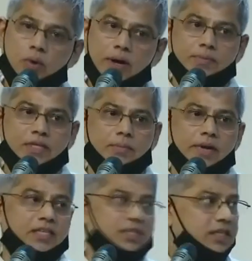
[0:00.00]
When
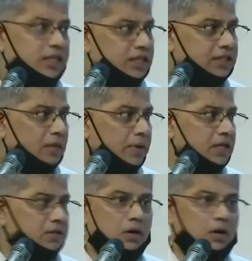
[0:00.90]
somebody is teaching,
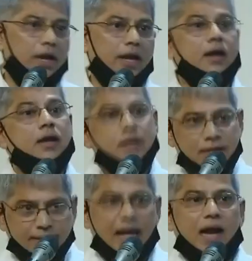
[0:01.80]
somebody is learning.
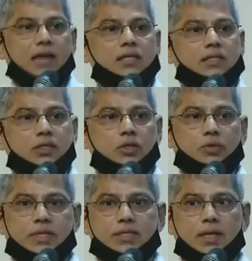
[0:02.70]
That is a
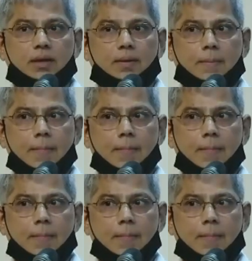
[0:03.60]
university.